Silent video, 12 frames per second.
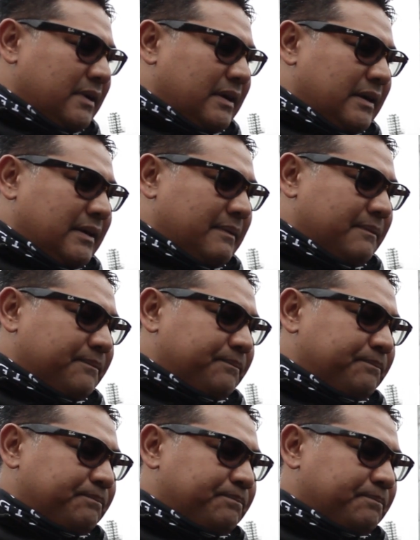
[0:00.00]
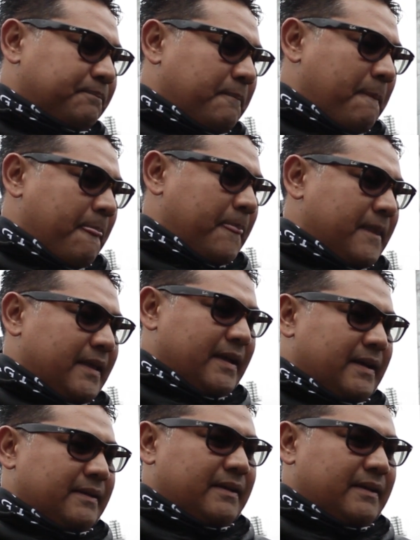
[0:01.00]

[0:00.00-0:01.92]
So this was